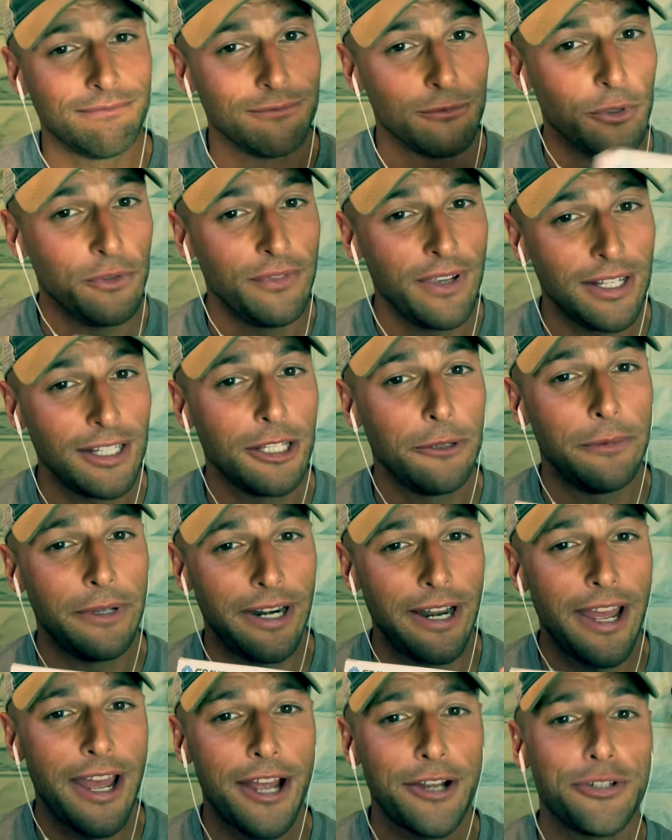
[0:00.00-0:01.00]
we've got a little bit
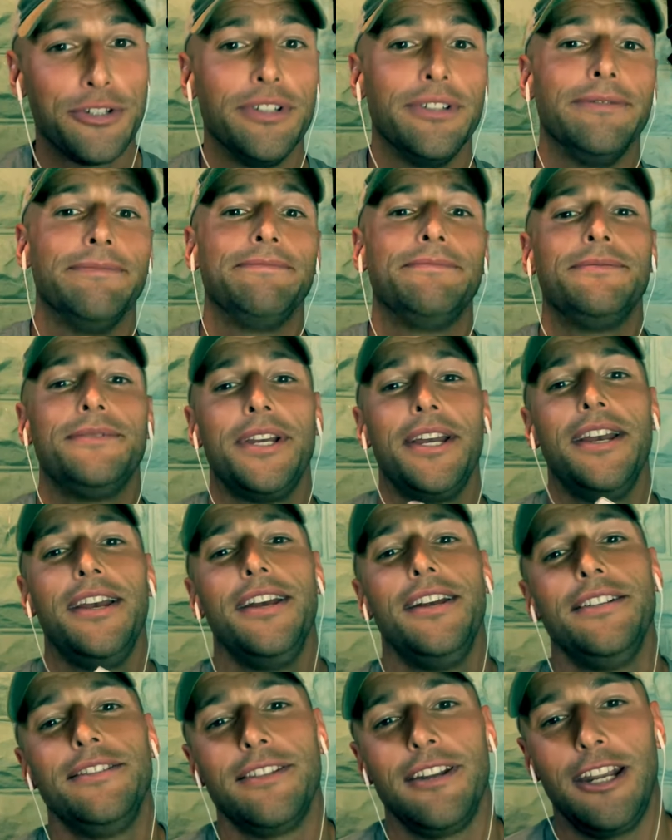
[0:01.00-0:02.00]
of action.
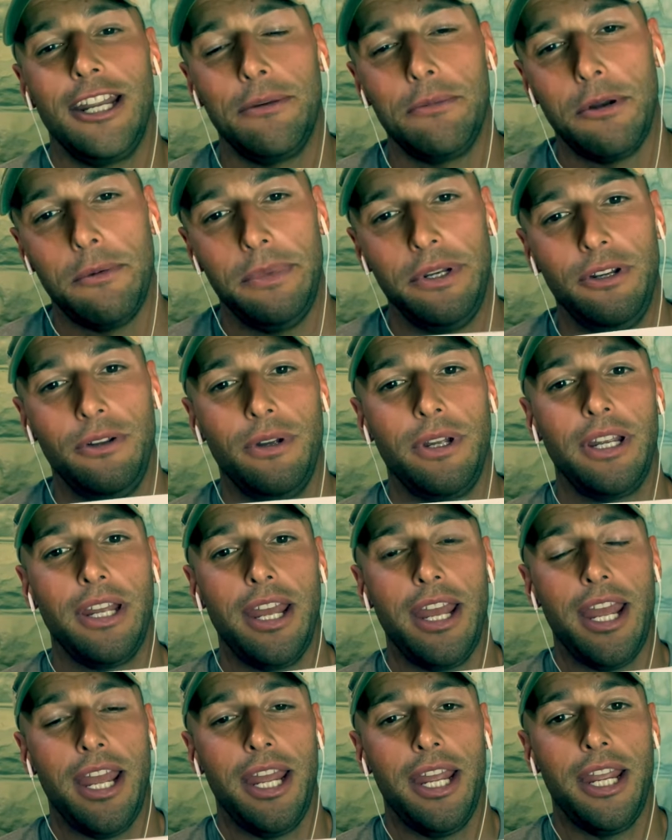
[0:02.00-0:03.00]
Today I'm going to be doing
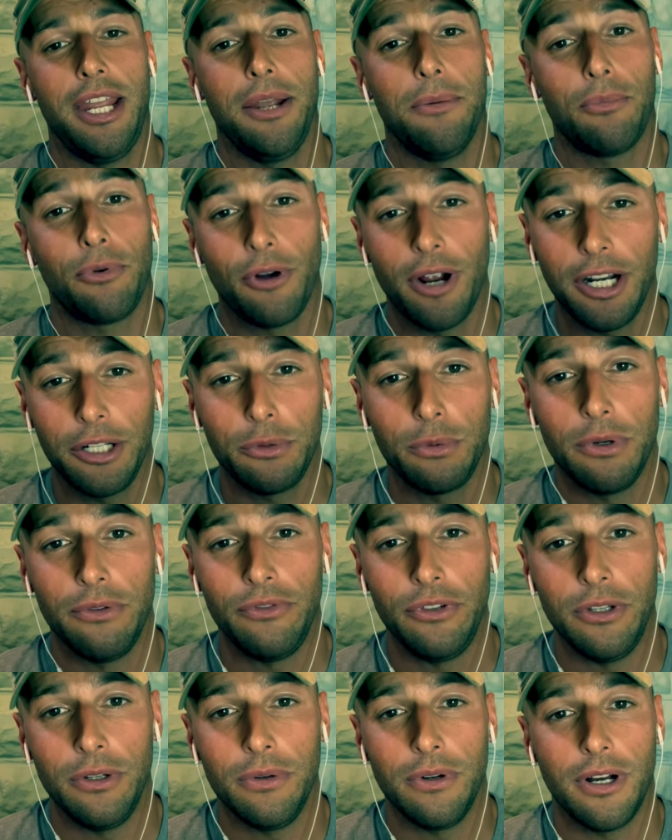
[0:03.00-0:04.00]
a product
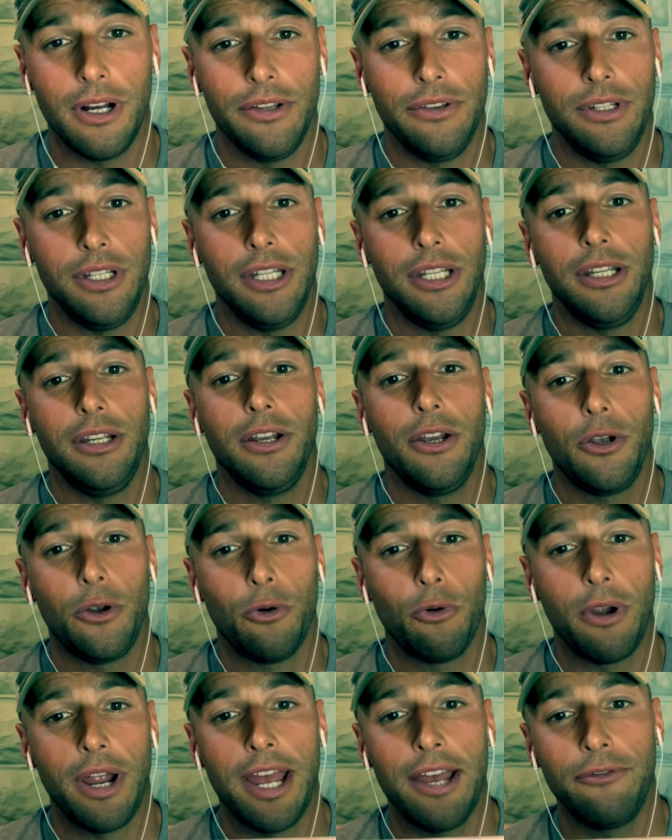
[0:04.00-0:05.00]
review on the
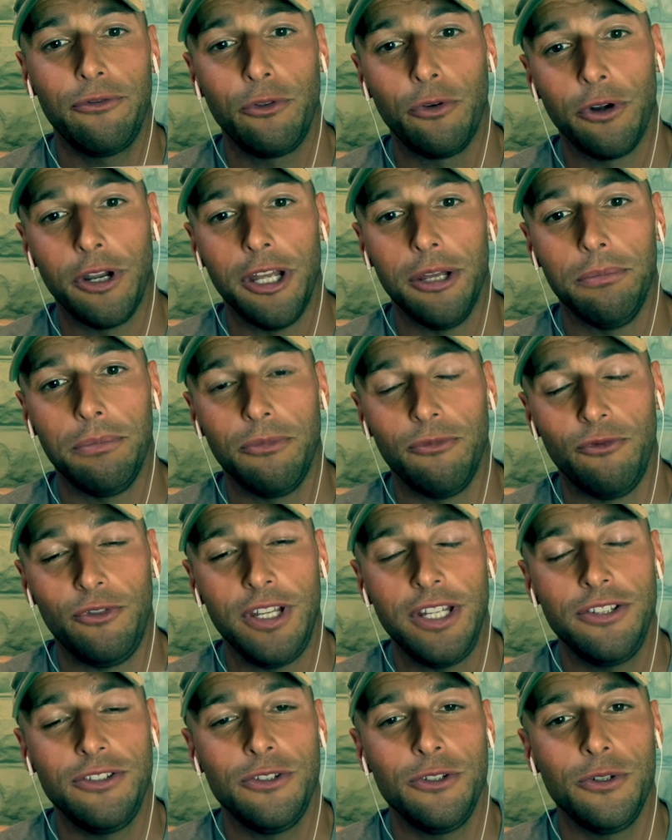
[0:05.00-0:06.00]
GravGrip
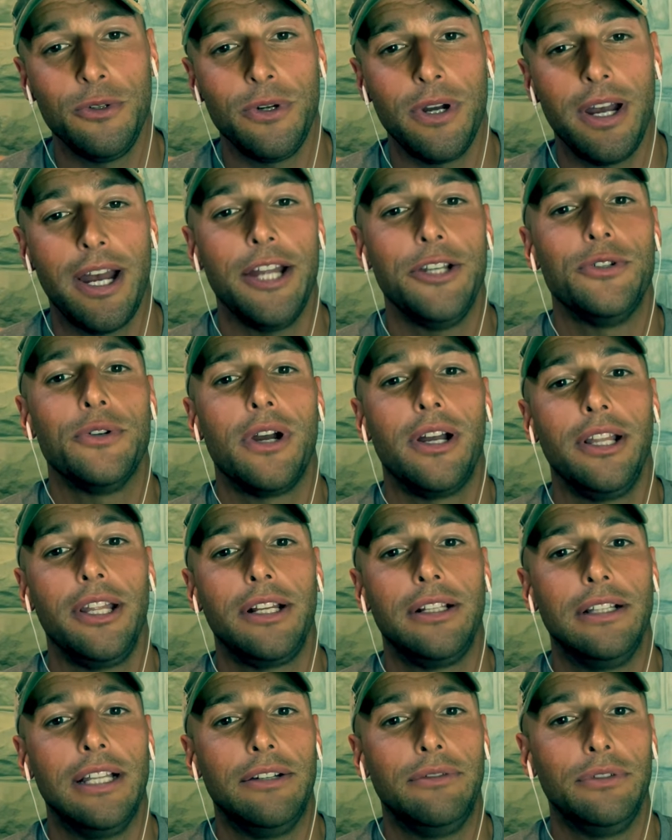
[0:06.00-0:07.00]
V2
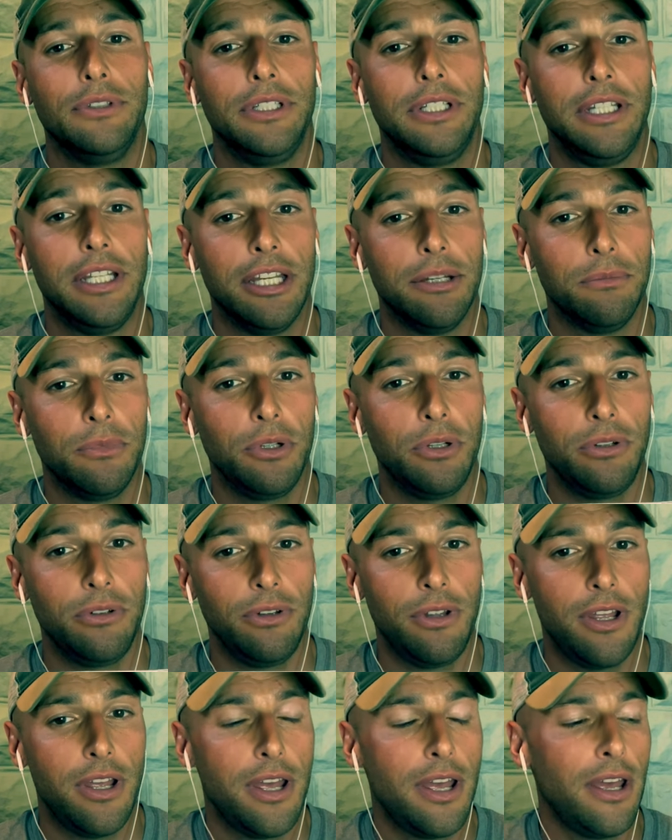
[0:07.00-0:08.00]
Hydraulic Leveling Gimbal
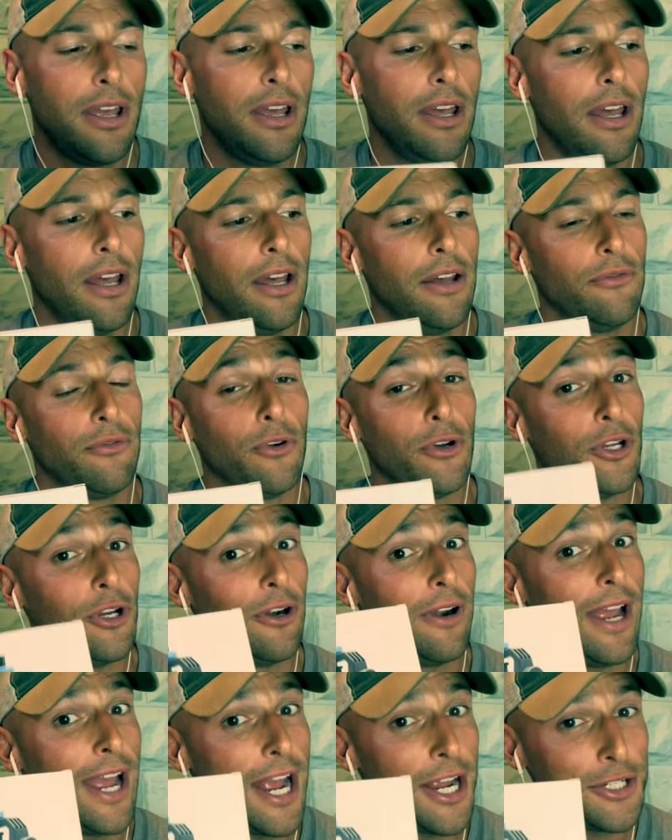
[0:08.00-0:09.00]
for
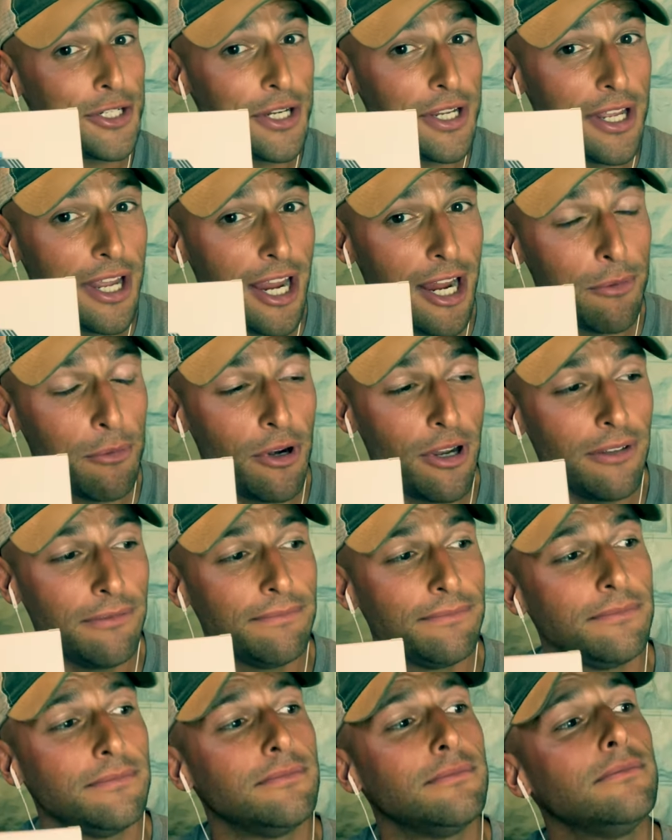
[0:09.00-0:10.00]
your action camera,
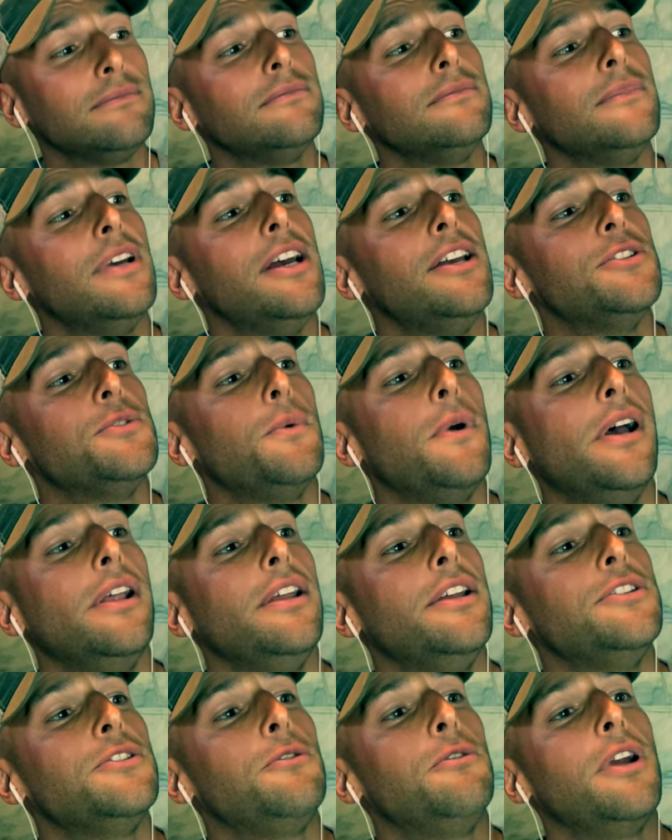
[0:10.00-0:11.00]
as well
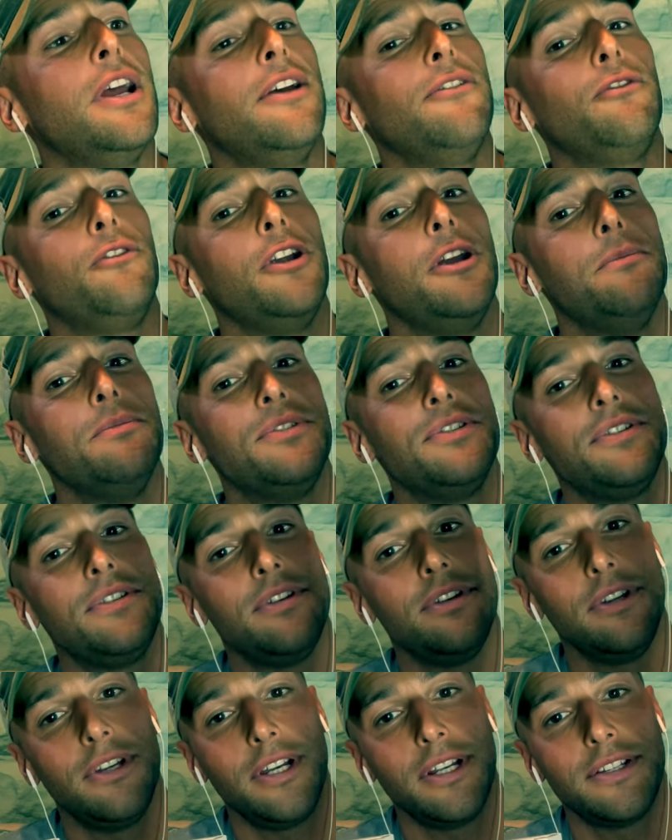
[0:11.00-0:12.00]
as GravGrip's
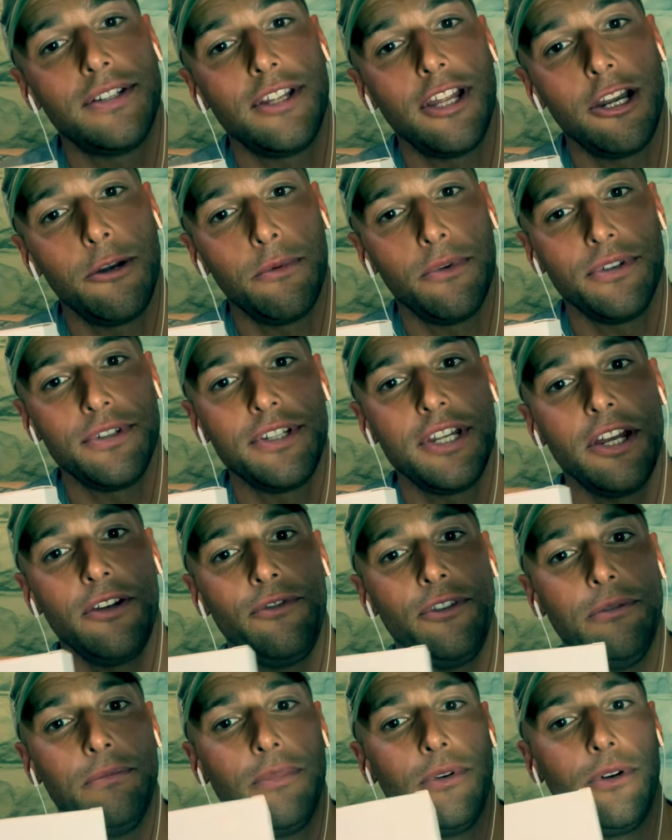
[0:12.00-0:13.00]
extendable
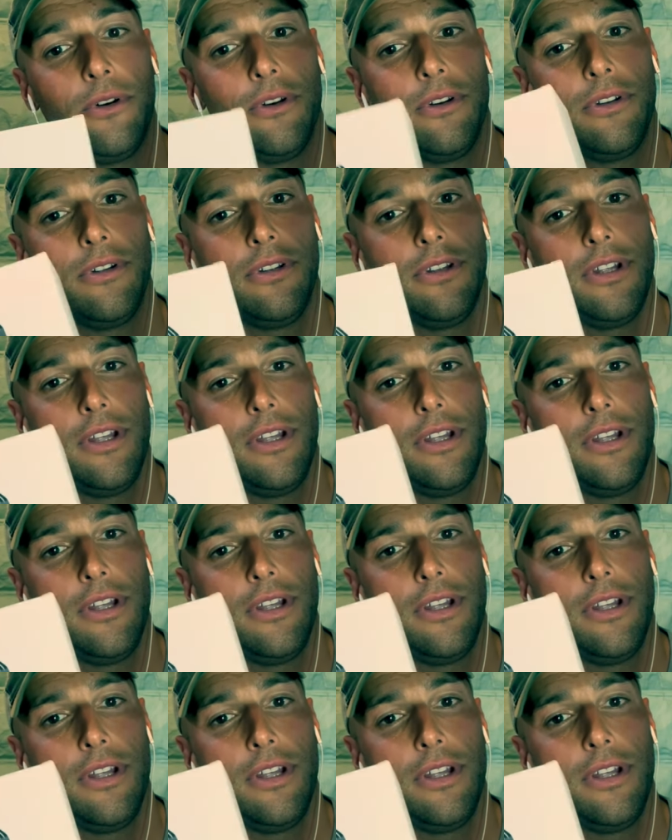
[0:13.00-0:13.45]
selfie pole.